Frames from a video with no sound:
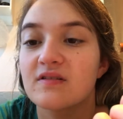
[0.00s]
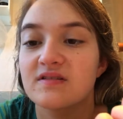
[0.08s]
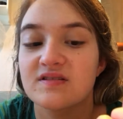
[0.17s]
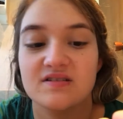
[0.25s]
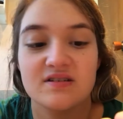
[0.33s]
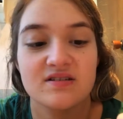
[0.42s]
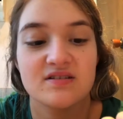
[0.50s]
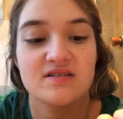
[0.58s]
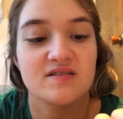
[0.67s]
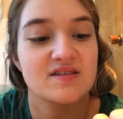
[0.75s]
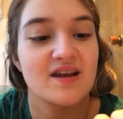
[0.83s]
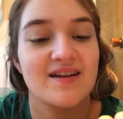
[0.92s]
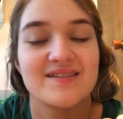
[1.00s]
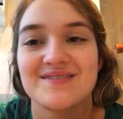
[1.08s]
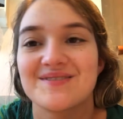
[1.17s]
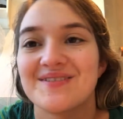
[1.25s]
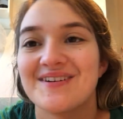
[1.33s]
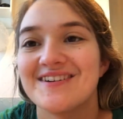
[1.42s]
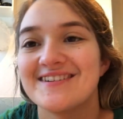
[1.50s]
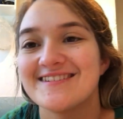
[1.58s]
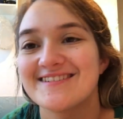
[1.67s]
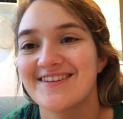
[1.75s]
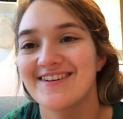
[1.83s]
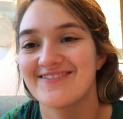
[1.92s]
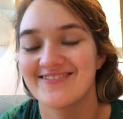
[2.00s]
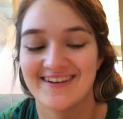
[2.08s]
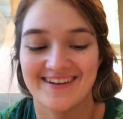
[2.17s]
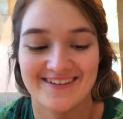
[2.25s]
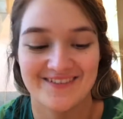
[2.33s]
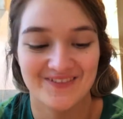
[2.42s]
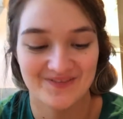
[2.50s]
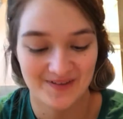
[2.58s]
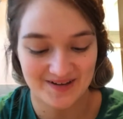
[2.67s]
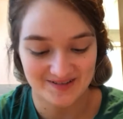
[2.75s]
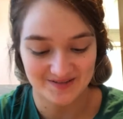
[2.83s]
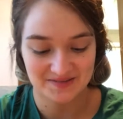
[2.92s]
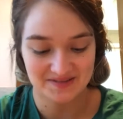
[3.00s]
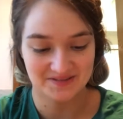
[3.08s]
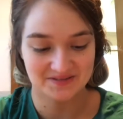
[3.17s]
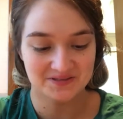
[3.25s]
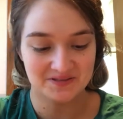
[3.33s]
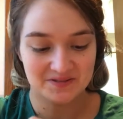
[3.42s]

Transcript: stick to the status quo stuck in my head from High School Musical.